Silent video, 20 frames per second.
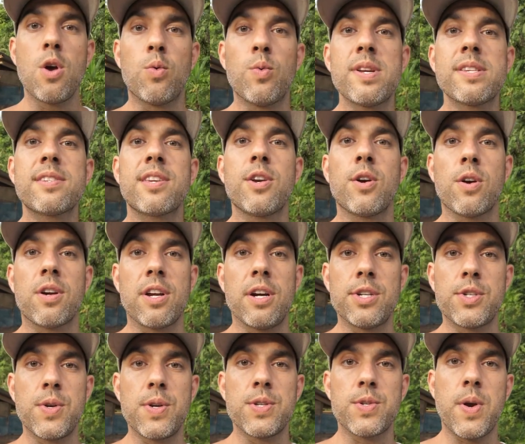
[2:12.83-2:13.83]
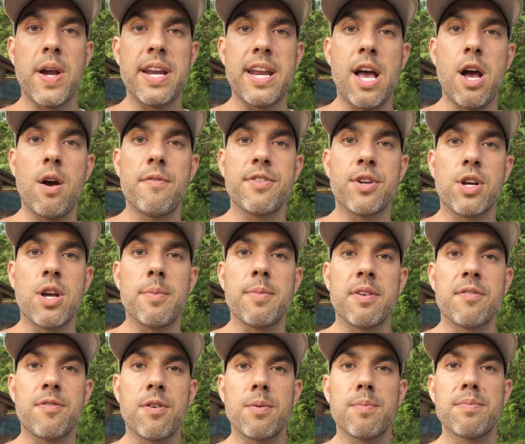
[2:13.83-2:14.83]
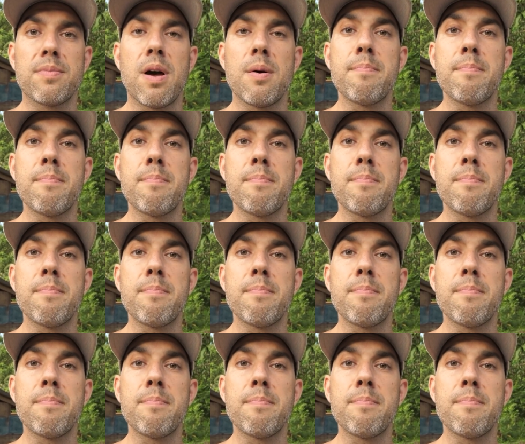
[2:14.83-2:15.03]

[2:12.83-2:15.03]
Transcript: riskier countries right now. If you're coming from